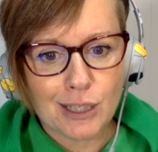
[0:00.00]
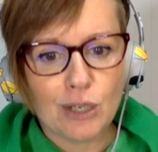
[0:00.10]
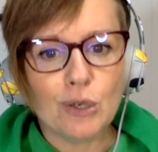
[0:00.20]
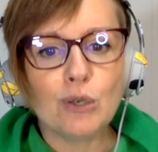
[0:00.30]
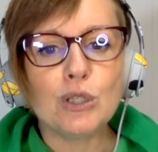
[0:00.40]

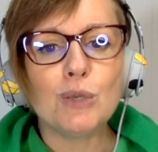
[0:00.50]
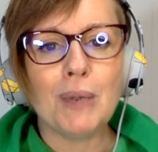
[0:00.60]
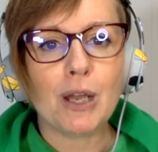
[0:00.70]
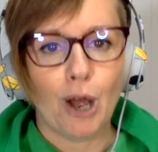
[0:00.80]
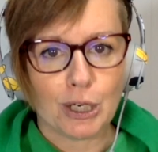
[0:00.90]
you to
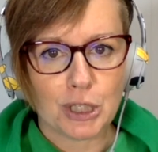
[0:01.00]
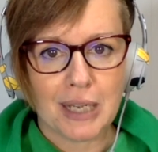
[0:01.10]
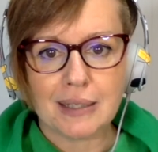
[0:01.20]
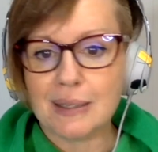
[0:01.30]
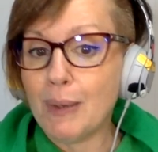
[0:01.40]
be
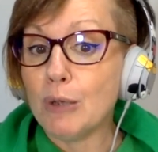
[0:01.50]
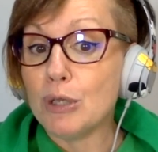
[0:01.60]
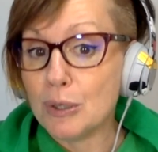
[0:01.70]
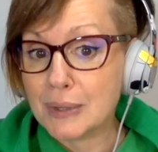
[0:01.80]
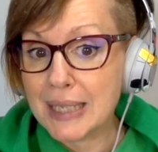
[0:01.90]
cautious about
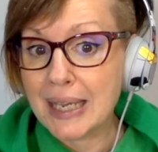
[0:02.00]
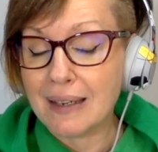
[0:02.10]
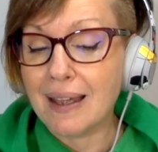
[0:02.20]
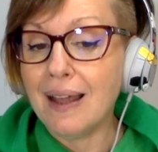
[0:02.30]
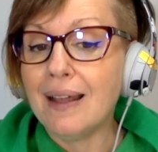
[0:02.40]

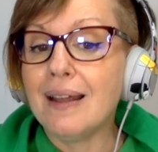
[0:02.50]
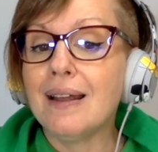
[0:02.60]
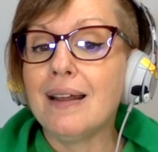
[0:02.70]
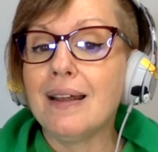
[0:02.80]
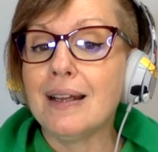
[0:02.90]
using
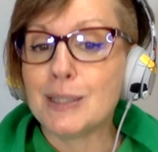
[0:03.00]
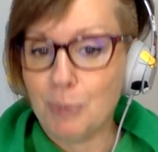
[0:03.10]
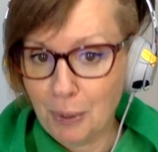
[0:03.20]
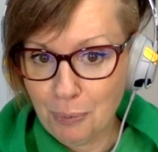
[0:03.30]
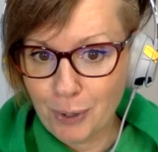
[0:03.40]
a
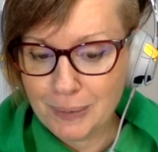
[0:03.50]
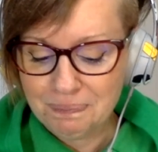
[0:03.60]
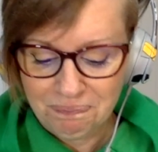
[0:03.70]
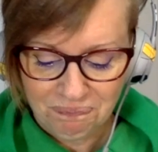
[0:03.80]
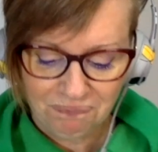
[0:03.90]
spirit board.
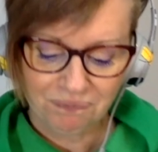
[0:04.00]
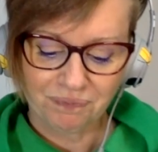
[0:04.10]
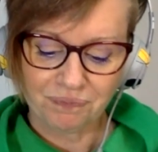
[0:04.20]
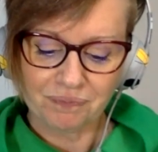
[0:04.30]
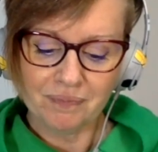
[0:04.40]

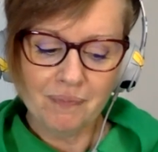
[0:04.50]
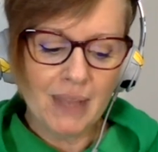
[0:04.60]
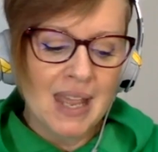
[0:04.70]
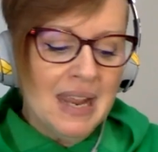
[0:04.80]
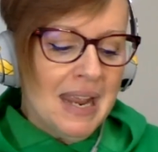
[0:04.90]

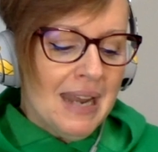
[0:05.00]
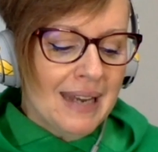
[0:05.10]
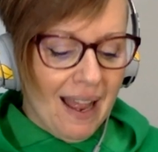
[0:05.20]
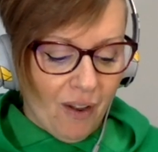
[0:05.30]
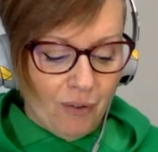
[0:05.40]

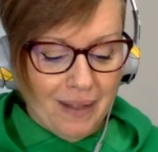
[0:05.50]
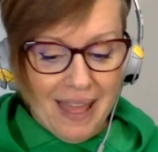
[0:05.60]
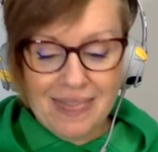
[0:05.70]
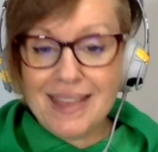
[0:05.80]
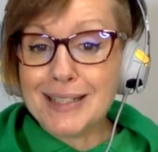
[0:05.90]
Now,
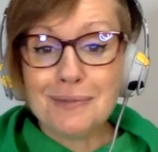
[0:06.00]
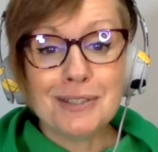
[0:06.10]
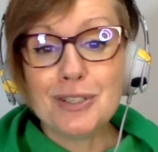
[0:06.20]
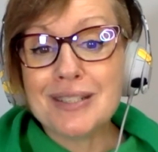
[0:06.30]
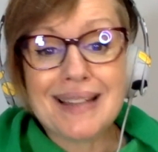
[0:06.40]
this
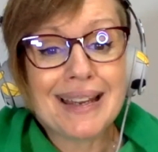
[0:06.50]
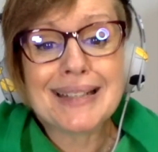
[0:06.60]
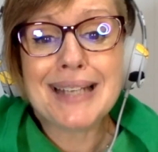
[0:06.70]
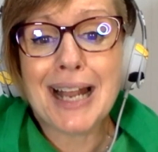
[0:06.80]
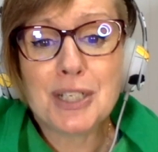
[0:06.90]
was just like
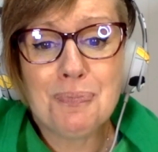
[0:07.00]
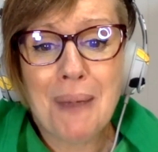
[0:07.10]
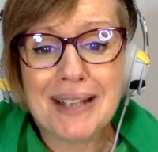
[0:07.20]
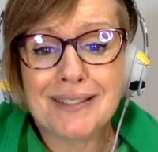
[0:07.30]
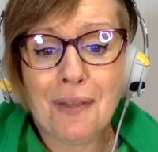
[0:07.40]
a touch
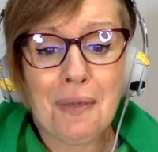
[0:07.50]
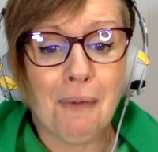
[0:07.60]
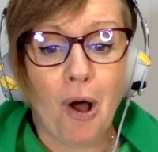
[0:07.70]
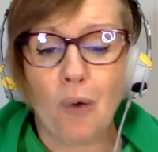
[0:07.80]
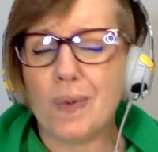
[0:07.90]
base on them
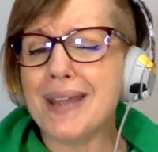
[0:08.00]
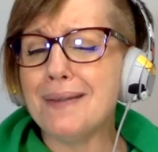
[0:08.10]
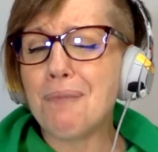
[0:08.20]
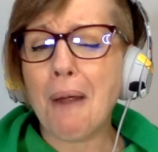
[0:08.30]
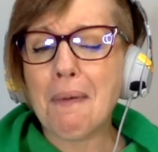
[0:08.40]
all. We
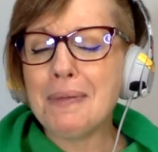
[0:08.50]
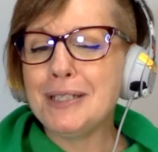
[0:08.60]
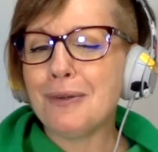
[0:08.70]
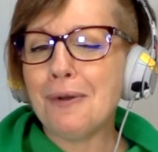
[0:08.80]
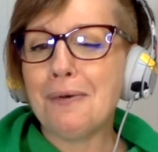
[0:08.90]
could probably
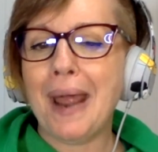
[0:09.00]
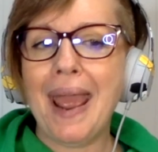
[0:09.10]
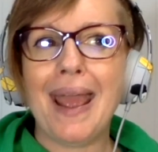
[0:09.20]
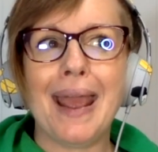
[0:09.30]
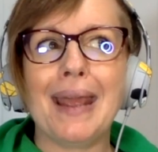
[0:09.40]
do
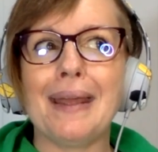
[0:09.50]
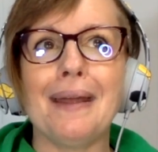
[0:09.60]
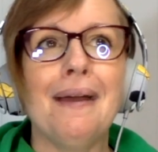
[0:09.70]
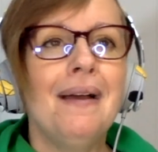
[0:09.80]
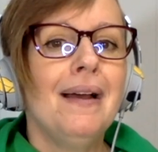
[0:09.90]

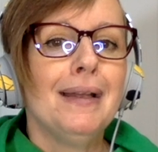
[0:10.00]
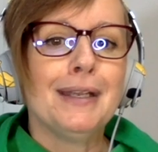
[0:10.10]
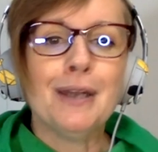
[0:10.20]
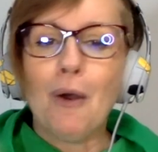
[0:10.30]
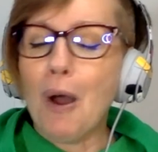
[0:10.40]
a
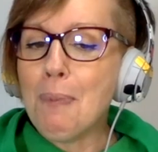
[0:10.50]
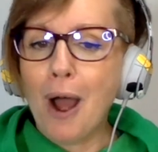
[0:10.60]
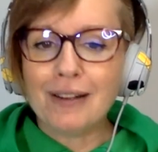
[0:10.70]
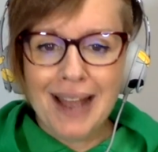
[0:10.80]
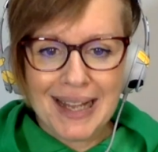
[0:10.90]

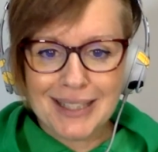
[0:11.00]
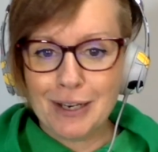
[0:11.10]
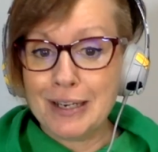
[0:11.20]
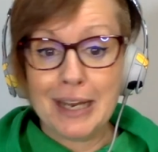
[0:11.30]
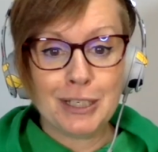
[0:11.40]
podcast
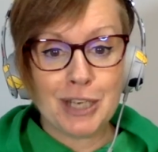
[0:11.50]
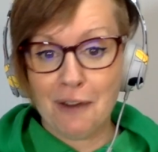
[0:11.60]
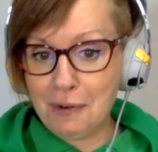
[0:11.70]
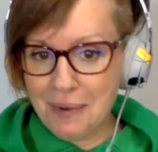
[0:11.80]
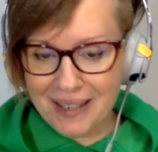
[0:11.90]
on each and
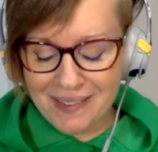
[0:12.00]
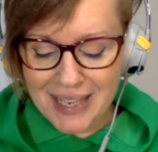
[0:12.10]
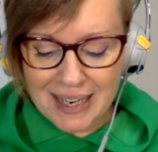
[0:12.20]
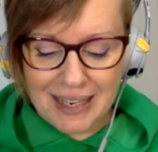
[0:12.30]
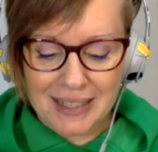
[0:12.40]
every one of
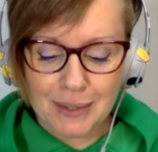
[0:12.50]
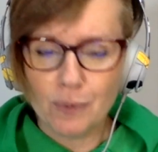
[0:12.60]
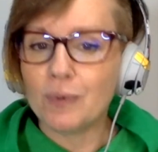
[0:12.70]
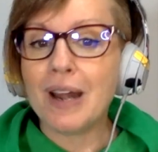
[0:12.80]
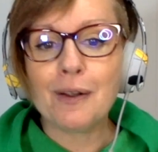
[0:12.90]
these.
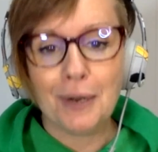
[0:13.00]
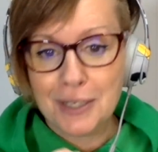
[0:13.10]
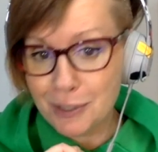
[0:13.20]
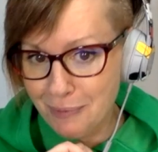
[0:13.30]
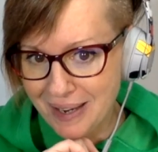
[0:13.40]
We're not
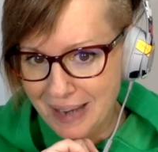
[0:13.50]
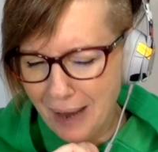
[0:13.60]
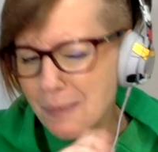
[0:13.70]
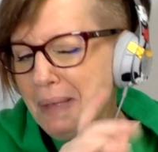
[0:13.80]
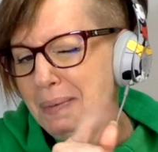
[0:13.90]
going to right
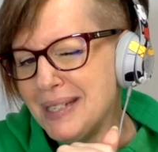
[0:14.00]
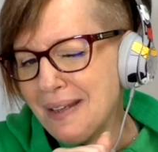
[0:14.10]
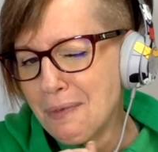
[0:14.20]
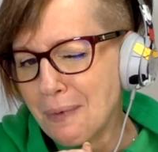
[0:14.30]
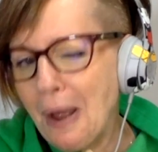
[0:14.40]
now, maybe
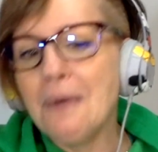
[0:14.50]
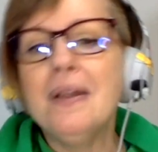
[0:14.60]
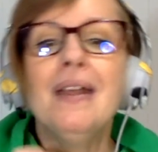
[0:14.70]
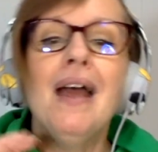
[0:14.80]
down the road.